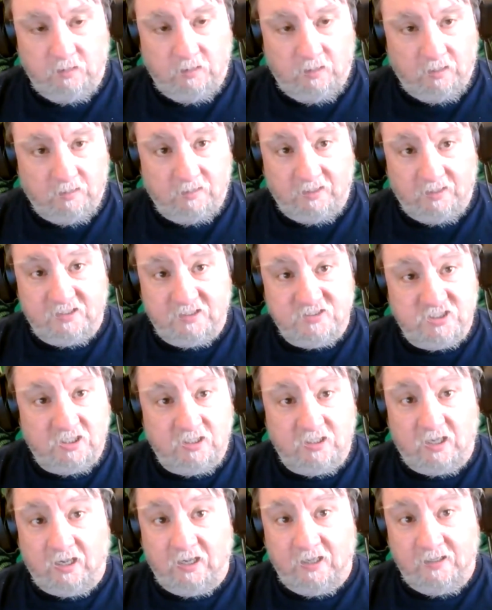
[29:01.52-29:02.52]
And like I
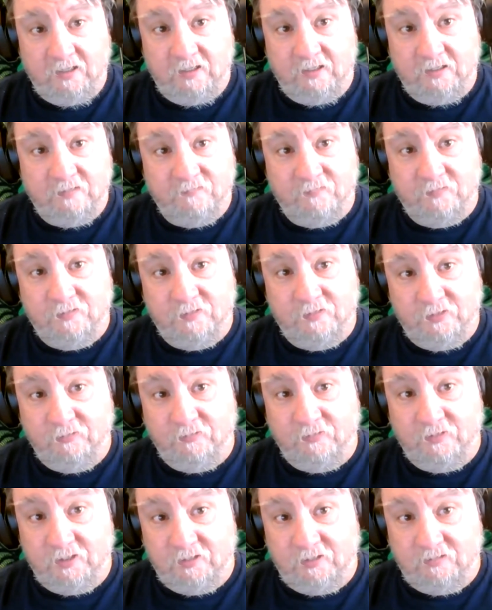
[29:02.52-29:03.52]
said, I never knew
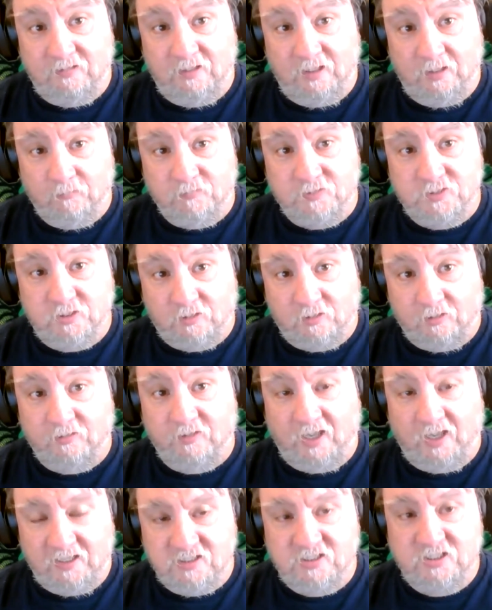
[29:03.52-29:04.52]
that it was called
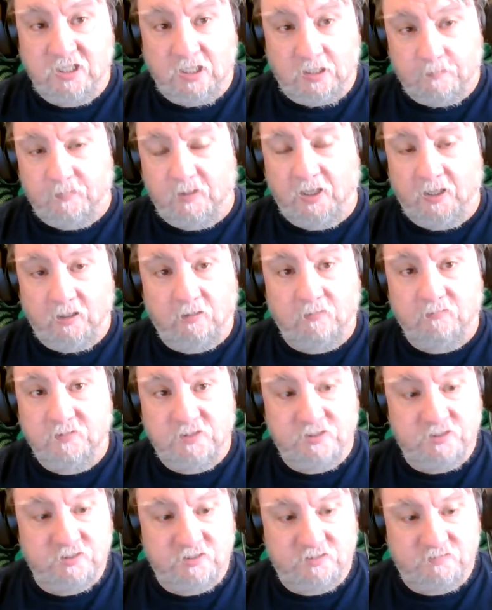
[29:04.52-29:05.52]
a ZEP. I
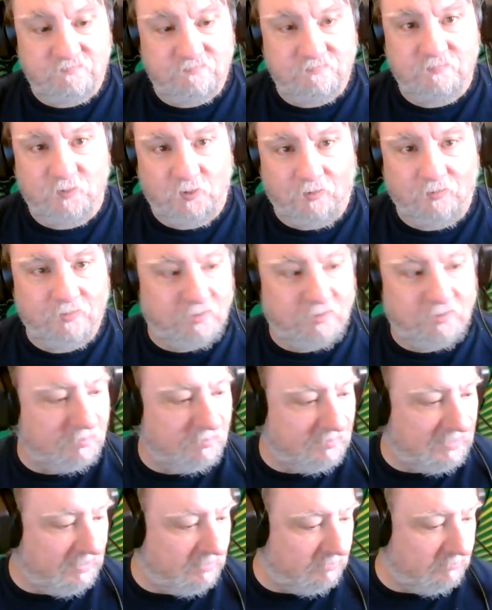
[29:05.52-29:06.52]
always called it a
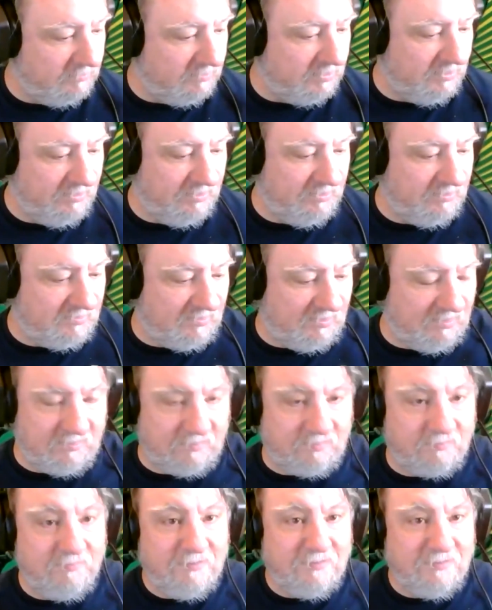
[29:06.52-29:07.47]
ladder line antenna.